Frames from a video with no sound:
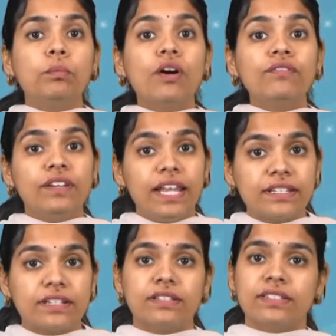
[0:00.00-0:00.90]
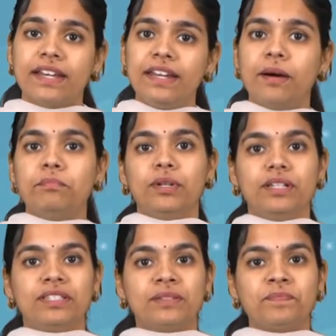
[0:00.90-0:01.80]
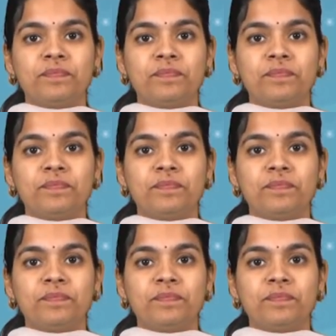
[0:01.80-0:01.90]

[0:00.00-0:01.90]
of letters and numbers.